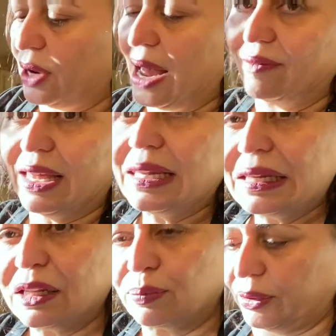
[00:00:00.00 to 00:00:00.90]
have that
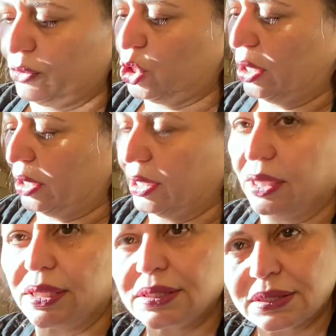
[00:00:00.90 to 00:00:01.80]
little bit of
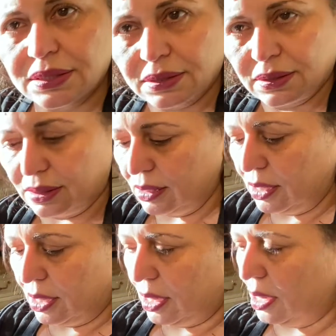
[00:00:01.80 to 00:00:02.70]
chunkiness
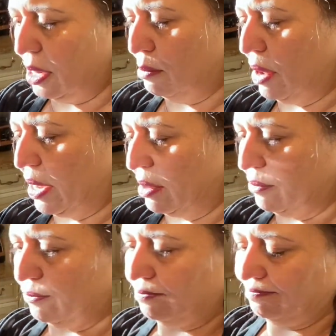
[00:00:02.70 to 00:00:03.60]
in my
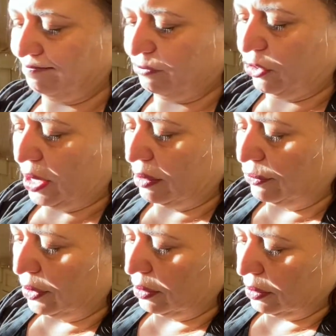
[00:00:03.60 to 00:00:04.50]

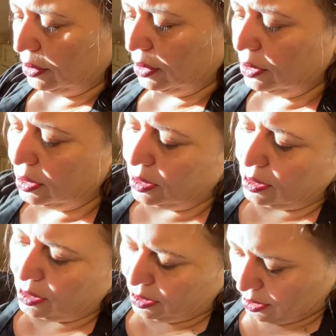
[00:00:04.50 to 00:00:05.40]
falafel.
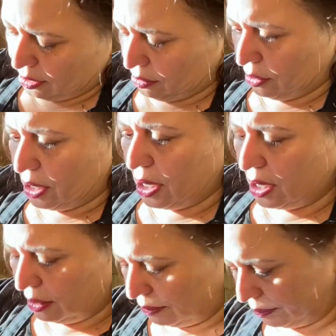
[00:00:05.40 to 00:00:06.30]

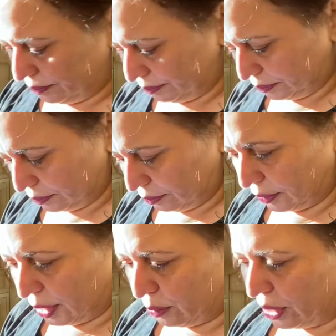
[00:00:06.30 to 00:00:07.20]
Okay,
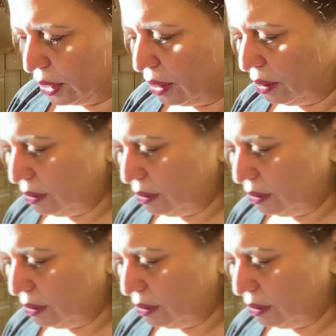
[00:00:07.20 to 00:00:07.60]
there we go.